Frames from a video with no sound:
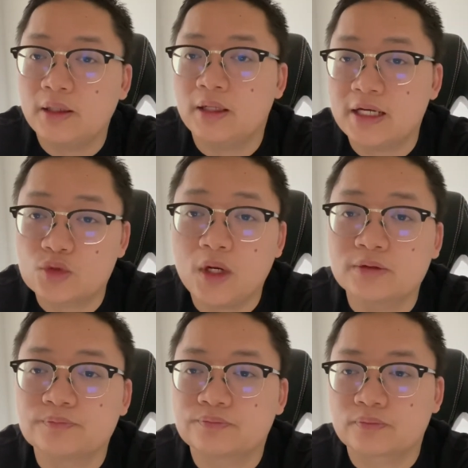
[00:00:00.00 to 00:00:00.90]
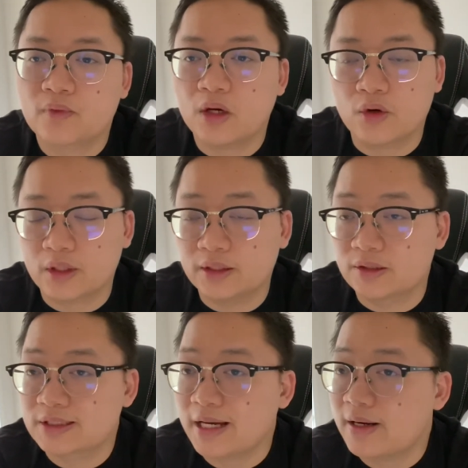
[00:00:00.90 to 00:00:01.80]
as well, or a little
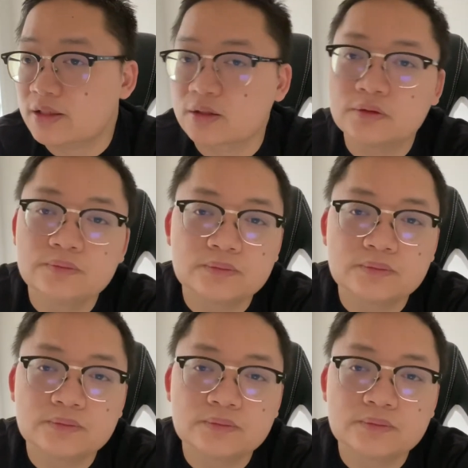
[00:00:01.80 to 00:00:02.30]
side hustle.